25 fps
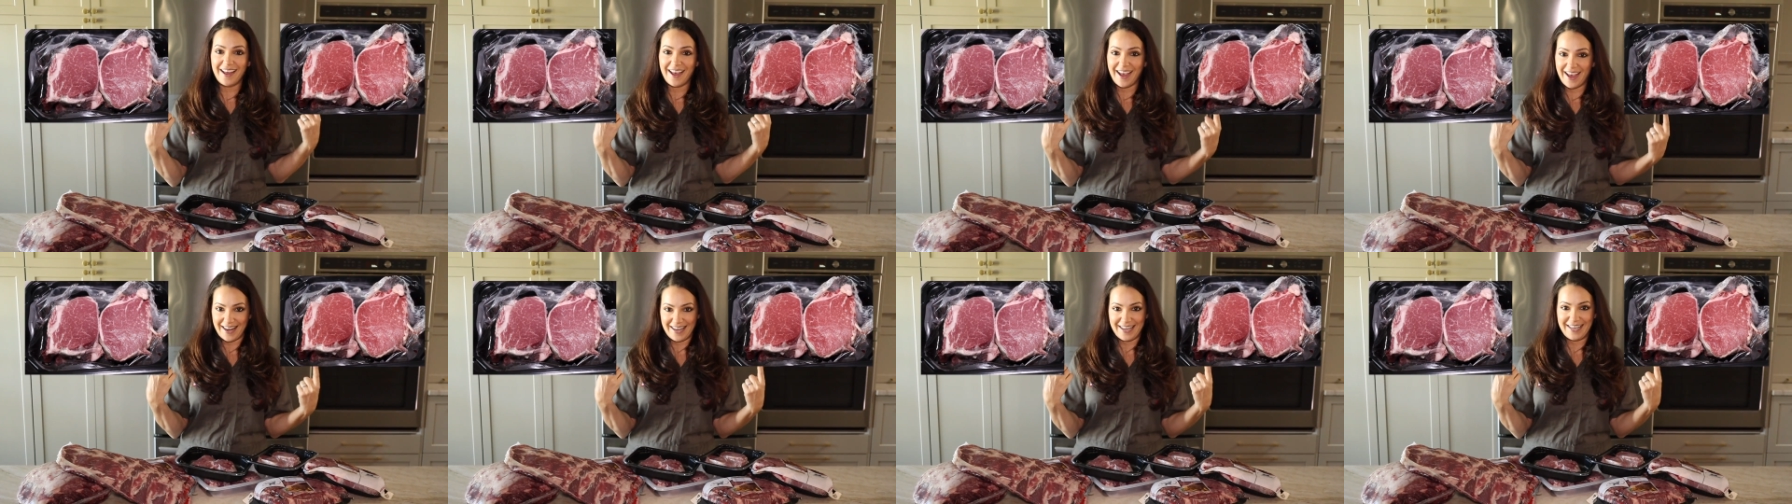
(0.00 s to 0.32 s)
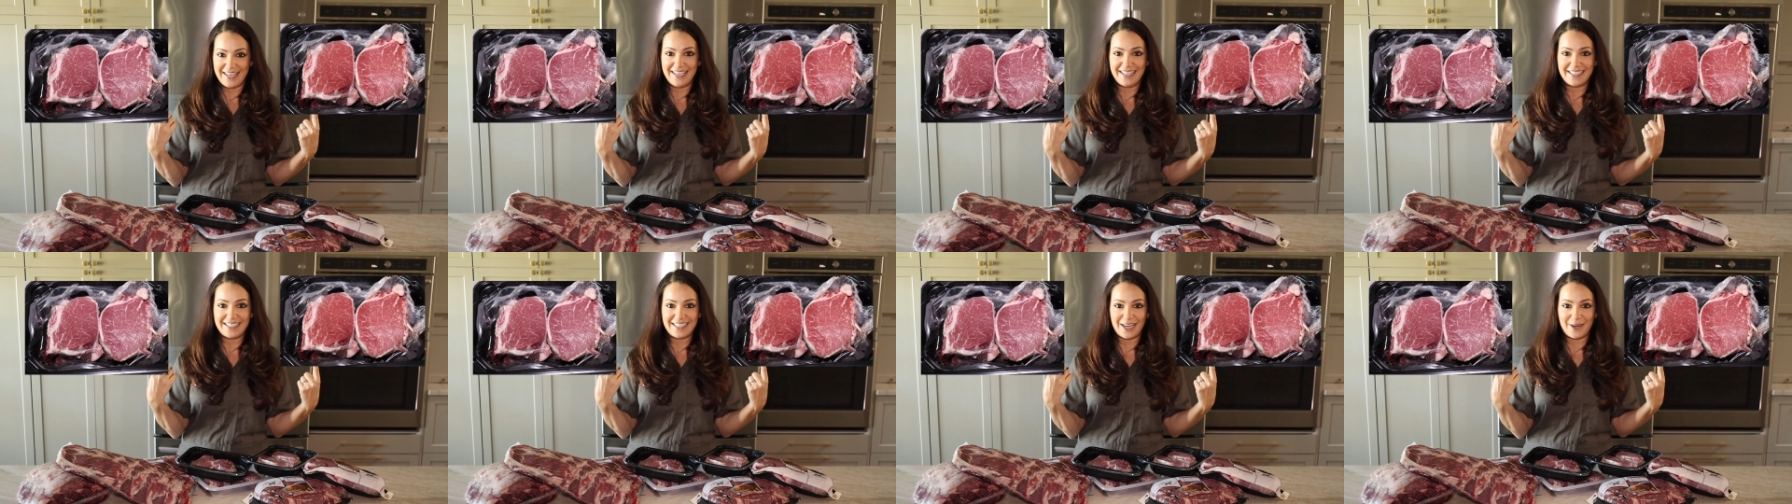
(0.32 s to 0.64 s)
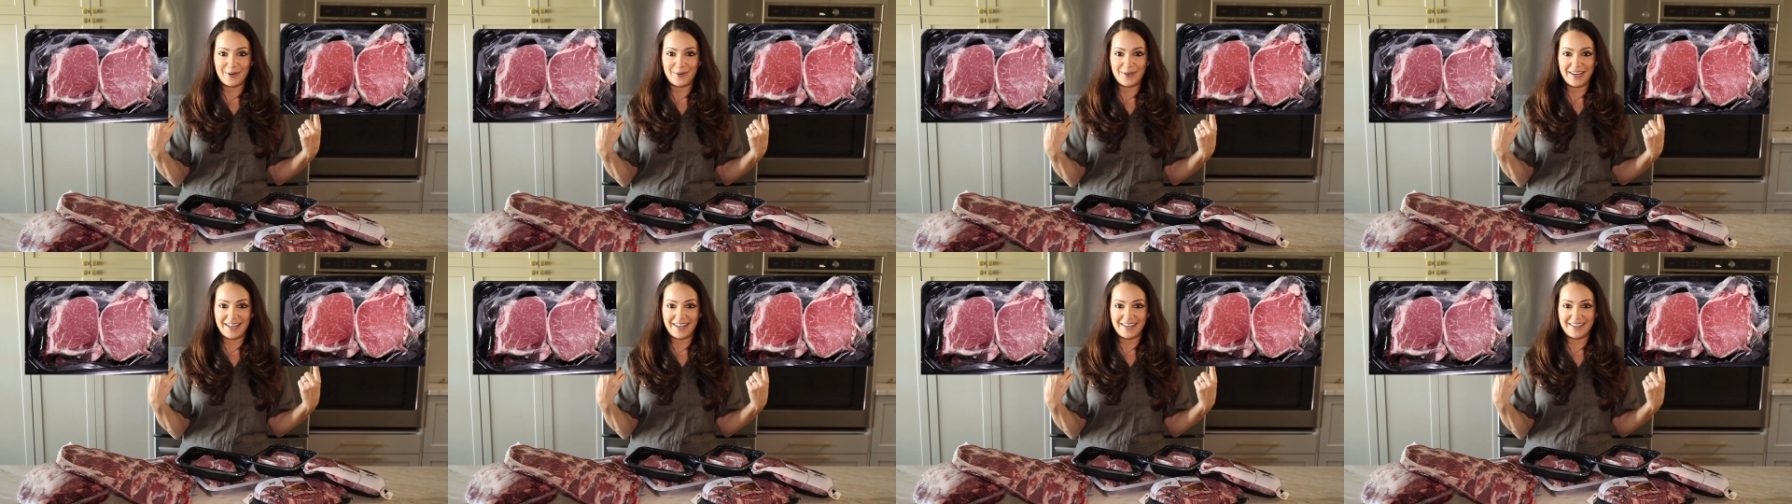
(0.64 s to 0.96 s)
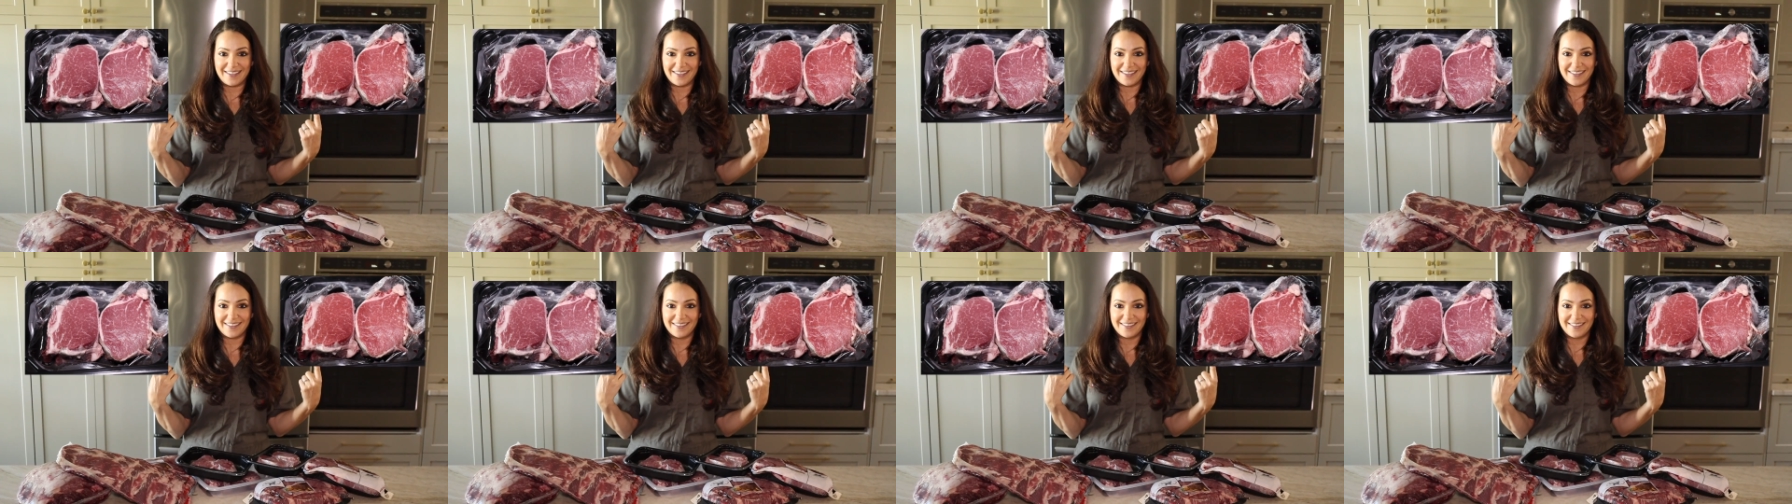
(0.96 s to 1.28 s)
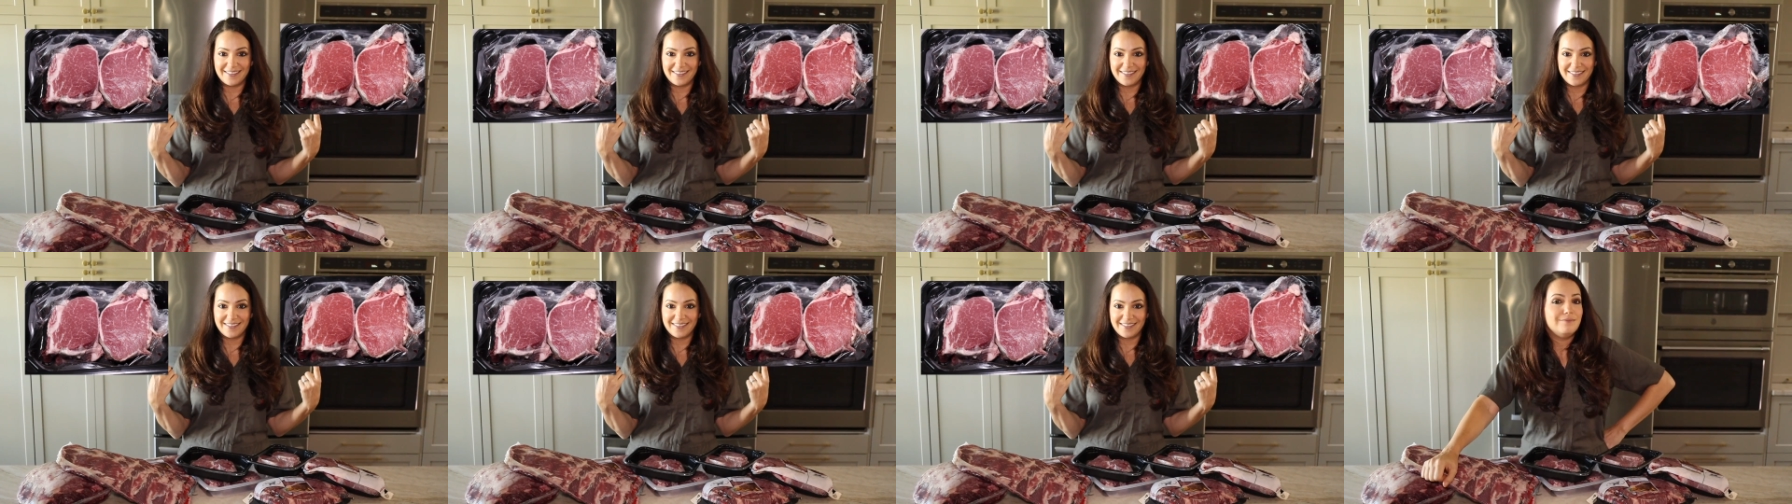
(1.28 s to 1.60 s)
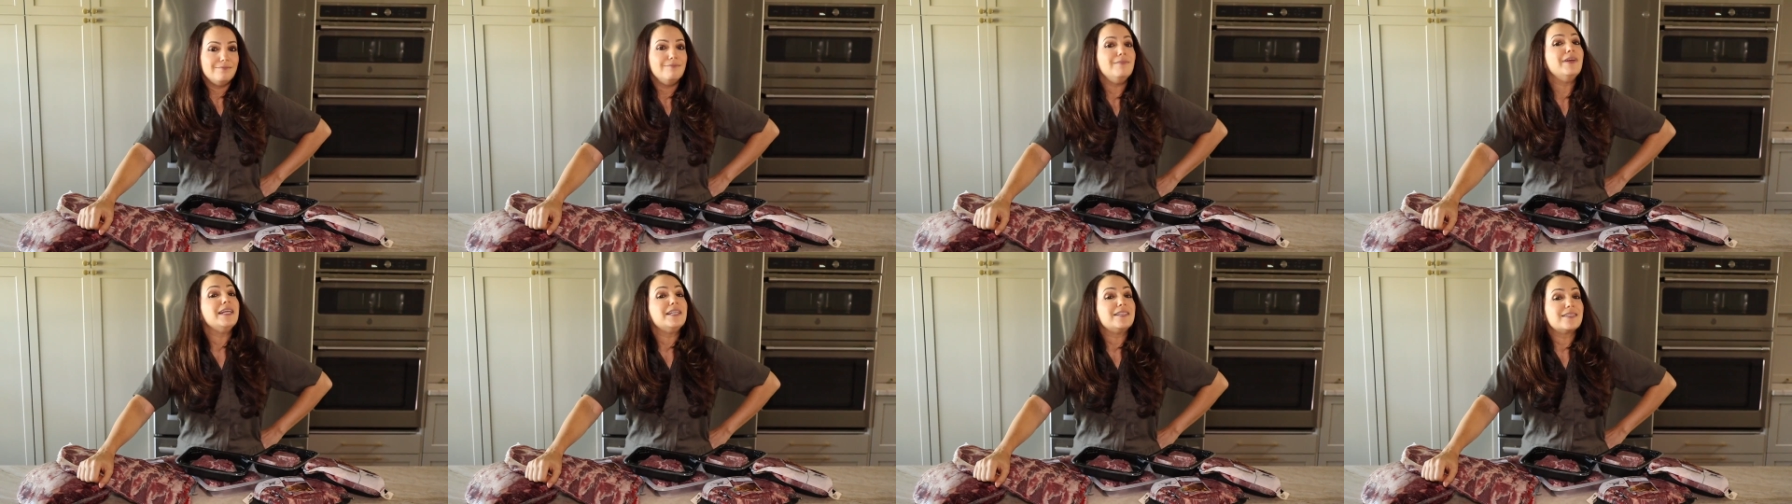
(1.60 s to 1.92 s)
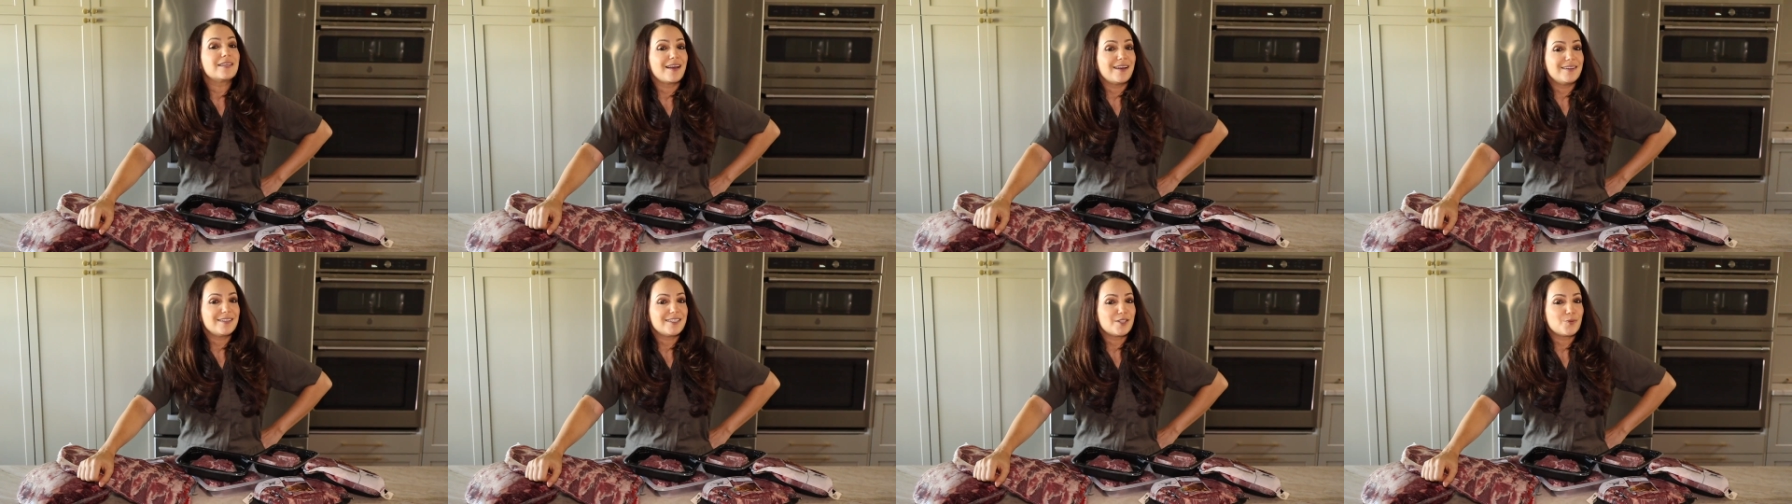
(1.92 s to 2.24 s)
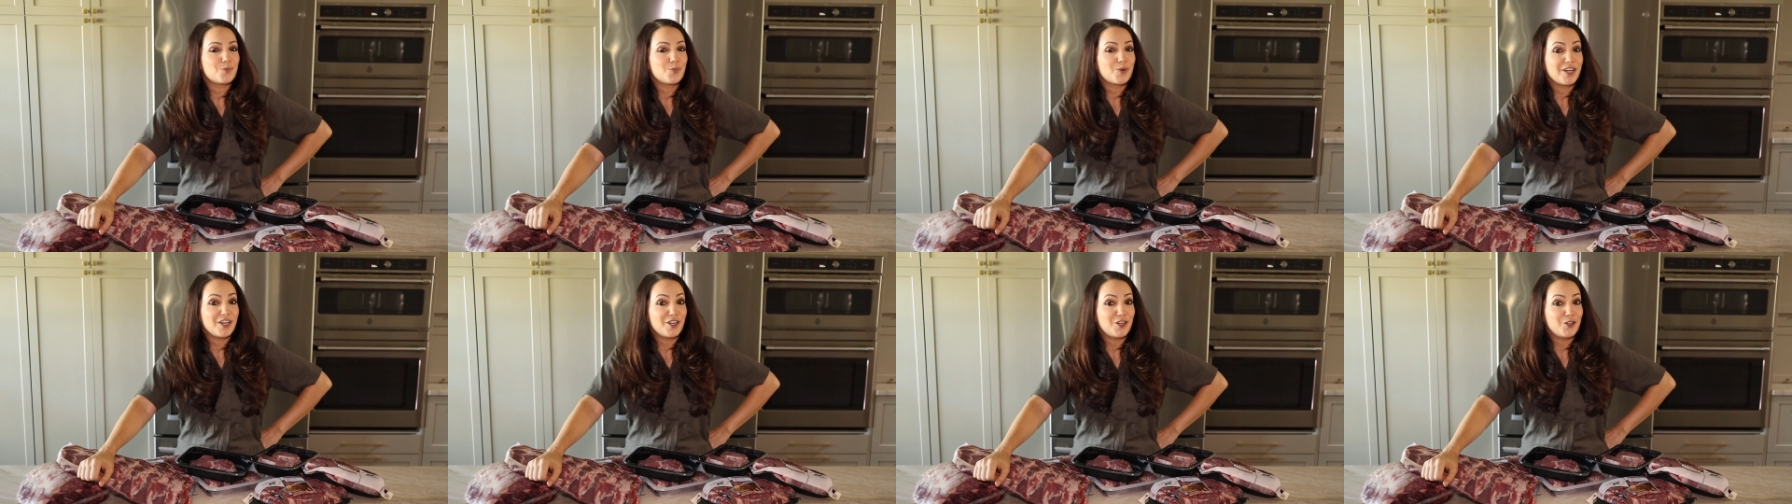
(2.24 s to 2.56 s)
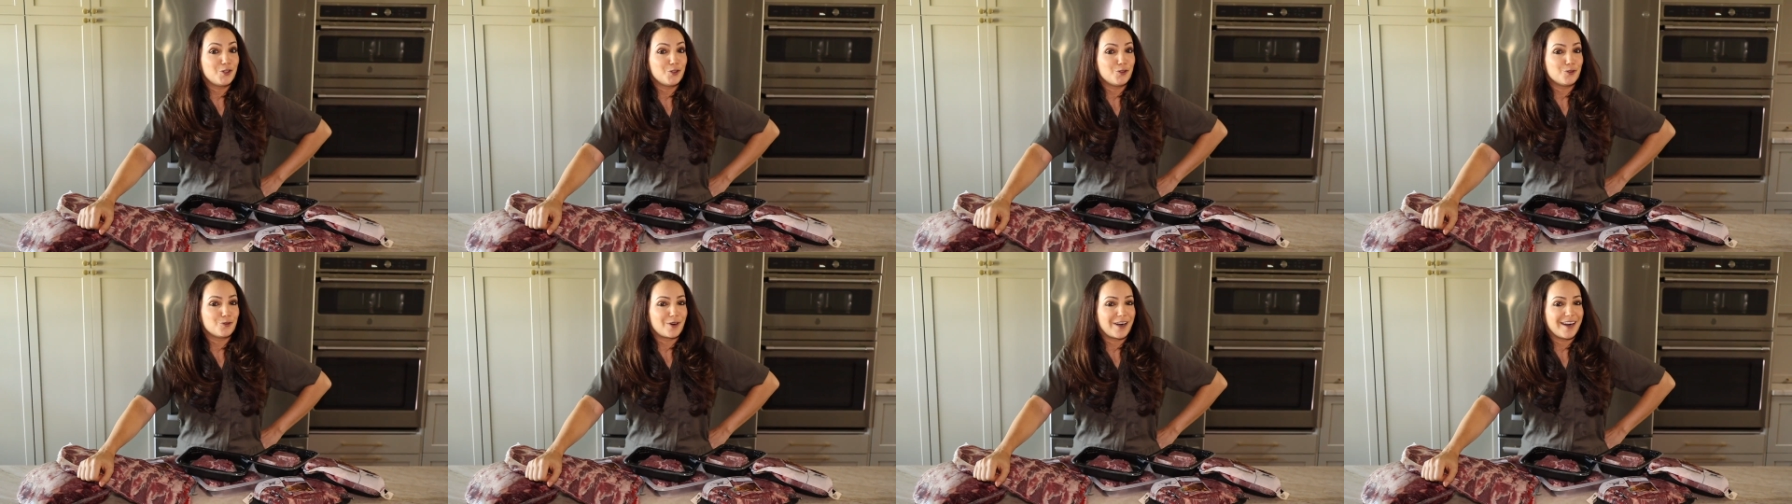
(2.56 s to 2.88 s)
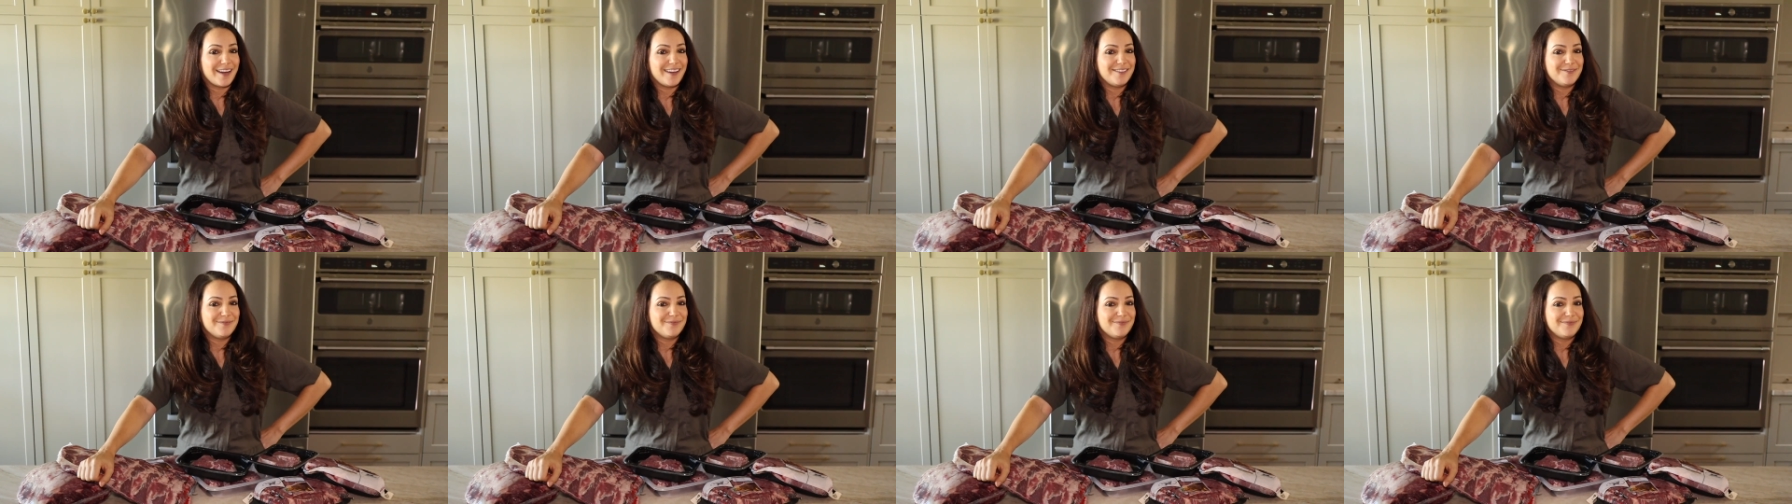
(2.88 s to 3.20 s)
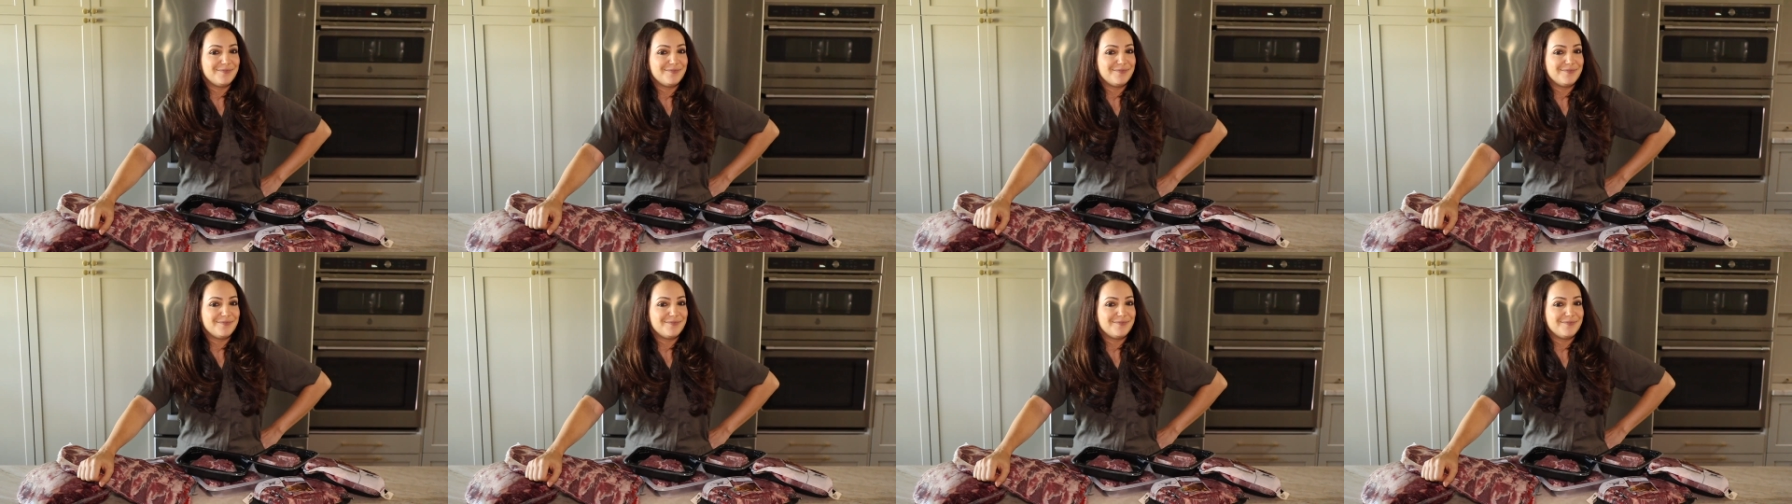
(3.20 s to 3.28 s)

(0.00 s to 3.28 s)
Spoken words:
and here's how it ended. Meat science is pretty cool, right?